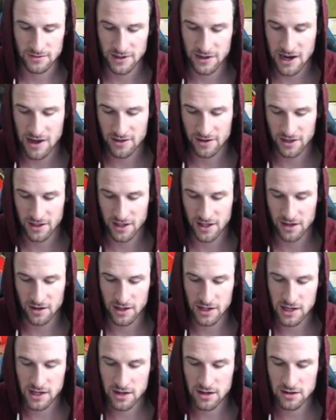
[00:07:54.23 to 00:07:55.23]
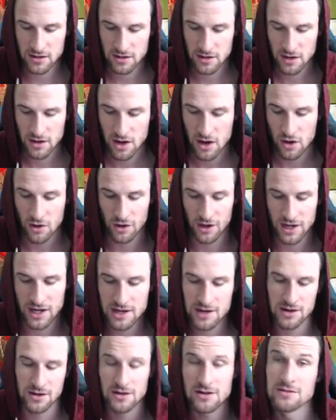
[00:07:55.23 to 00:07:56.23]
They're either going to go here or
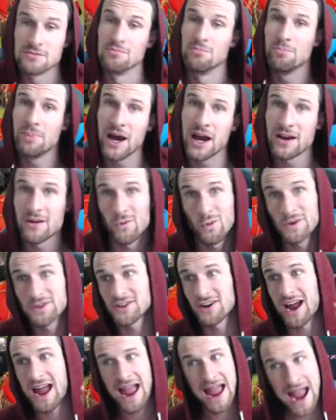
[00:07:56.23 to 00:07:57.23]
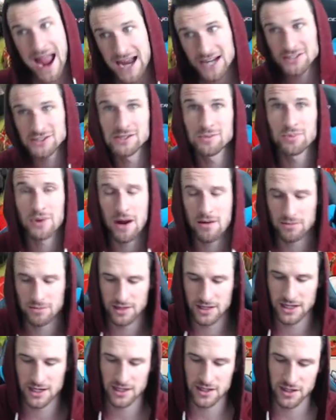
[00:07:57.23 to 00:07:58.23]
here, but what they're actually
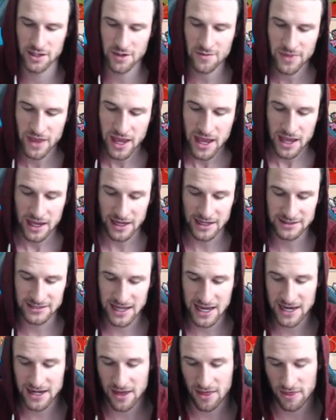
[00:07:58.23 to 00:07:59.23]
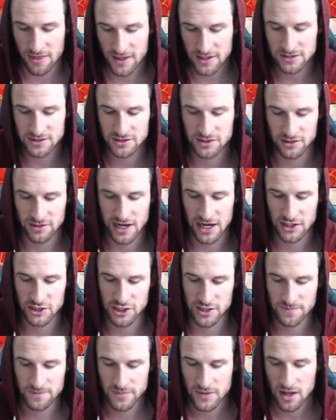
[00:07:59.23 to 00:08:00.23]
probably going to do is head this
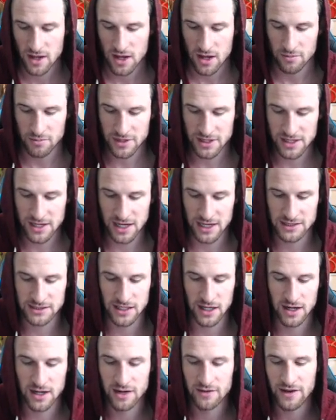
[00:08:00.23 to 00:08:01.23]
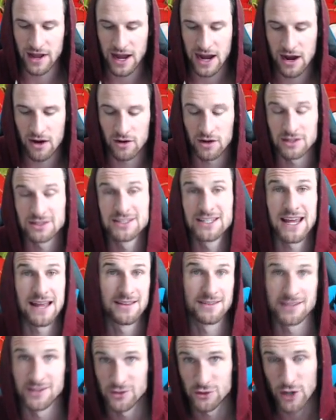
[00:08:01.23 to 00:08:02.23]
direction because of our
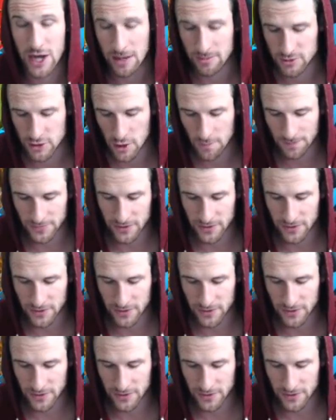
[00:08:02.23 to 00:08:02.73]
skeleton trap. So